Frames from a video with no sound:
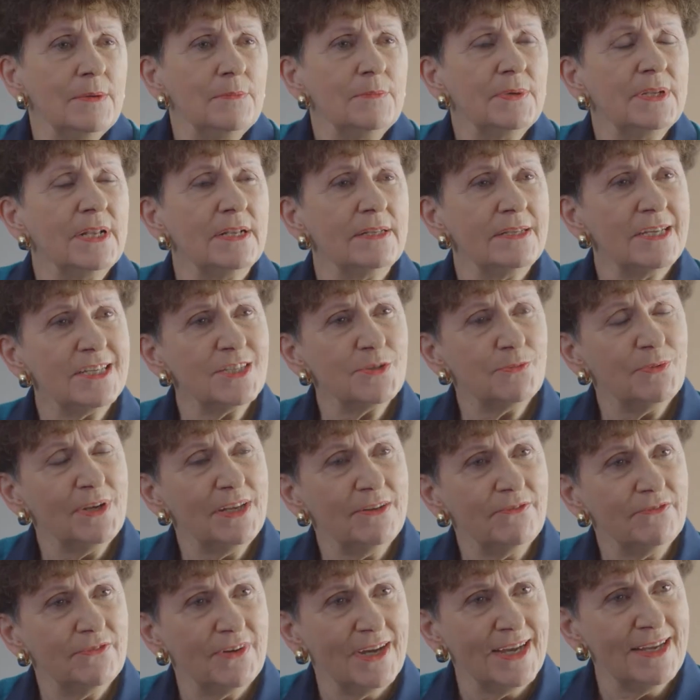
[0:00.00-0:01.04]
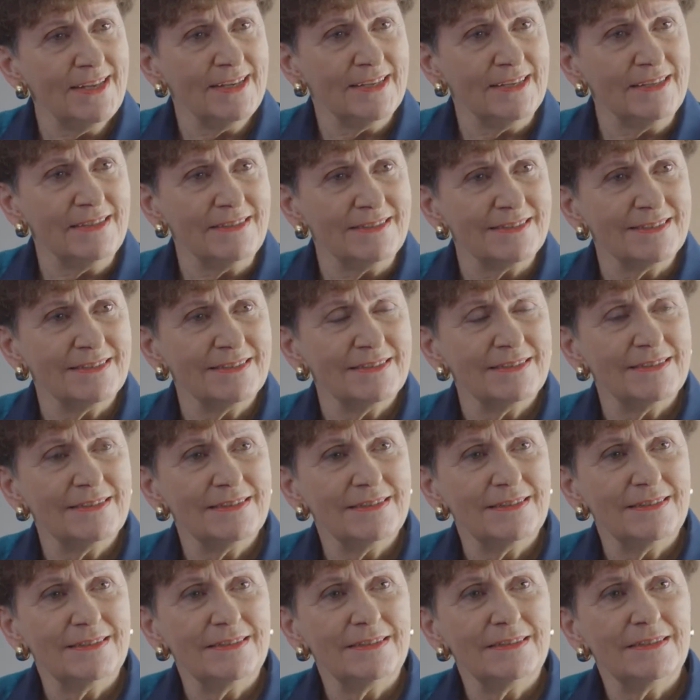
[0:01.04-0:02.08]
But unless we invite it
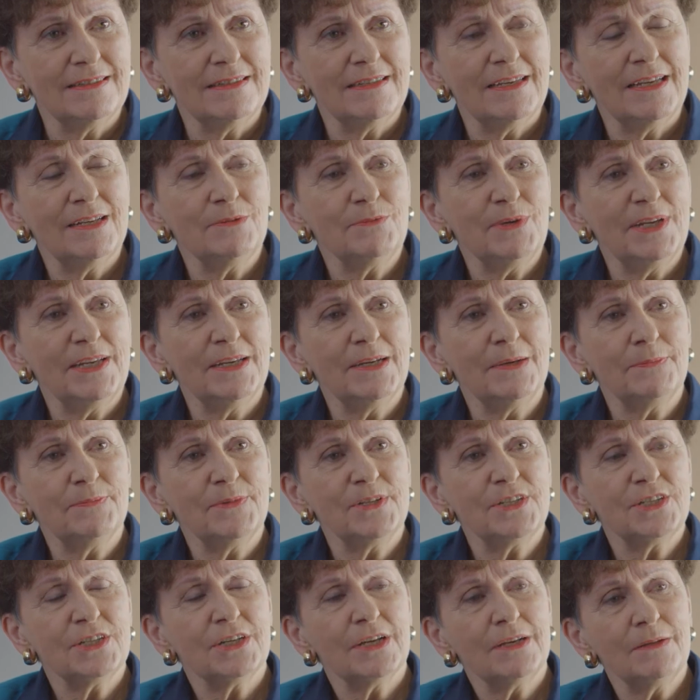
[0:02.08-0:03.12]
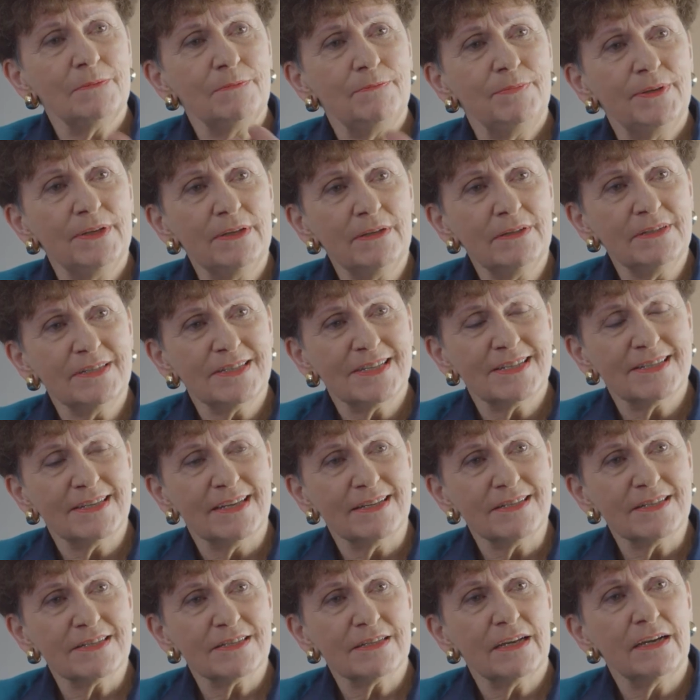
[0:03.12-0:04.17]
and we help the child build a
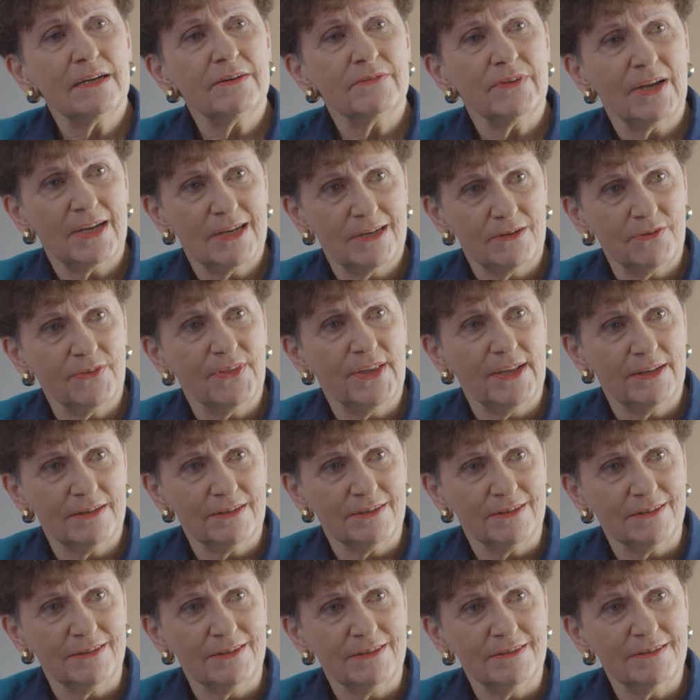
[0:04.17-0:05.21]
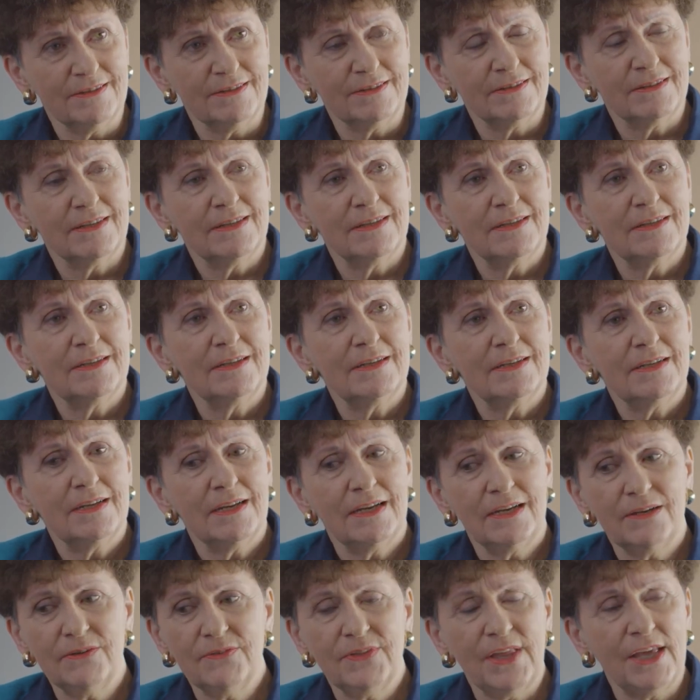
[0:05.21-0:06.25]
sense of how they learn,
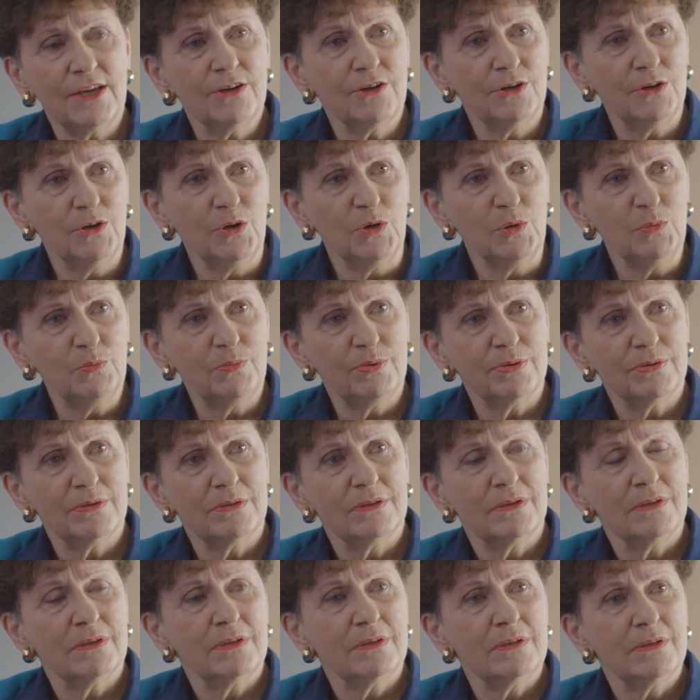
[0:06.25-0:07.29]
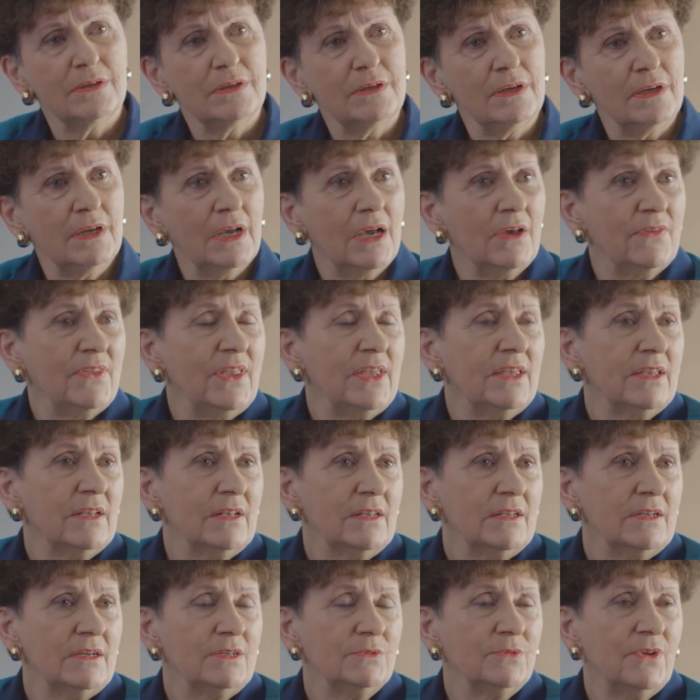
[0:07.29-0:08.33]
how they cope, how they get
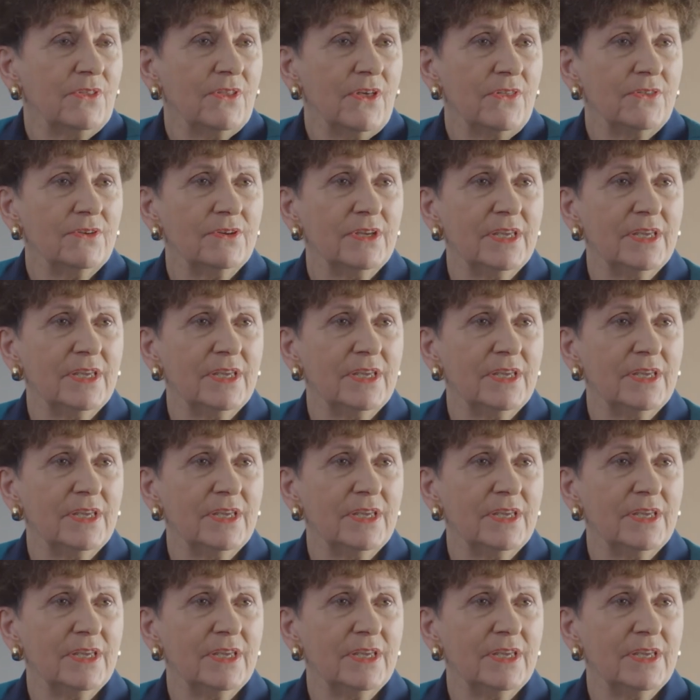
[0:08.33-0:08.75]
along with other